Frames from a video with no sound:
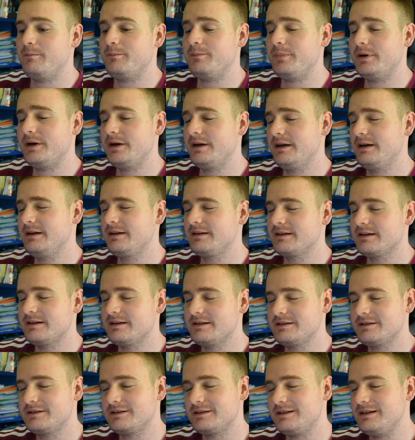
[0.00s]
But it
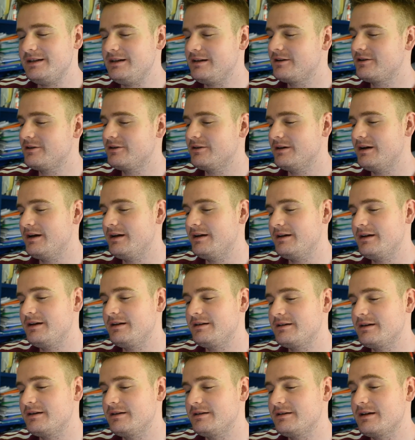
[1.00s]
does
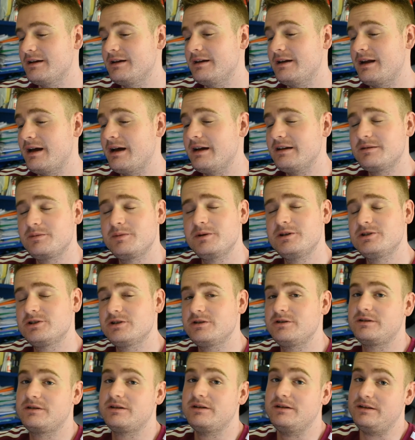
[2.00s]
it has been
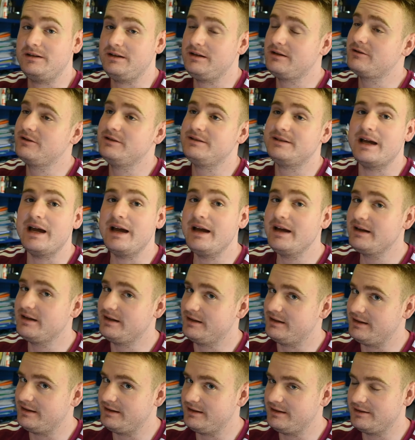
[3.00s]
shown to decrease
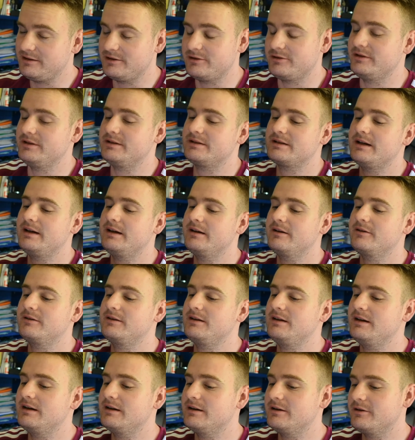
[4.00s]
and increase
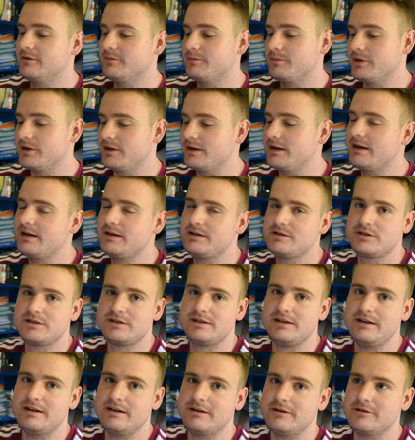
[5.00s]
LDL, but
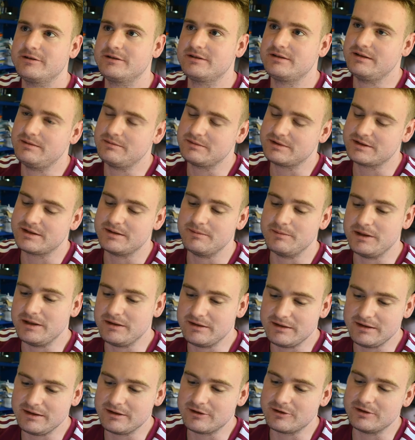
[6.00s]
HDL seems to be
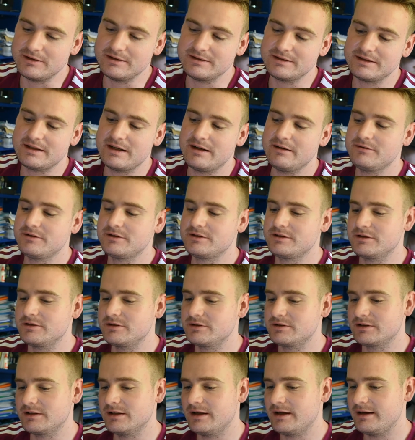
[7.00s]
decreased ever so
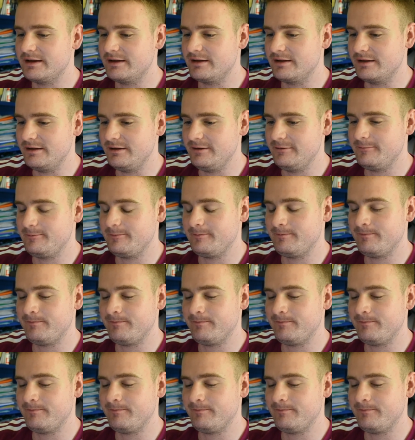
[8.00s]
slightly.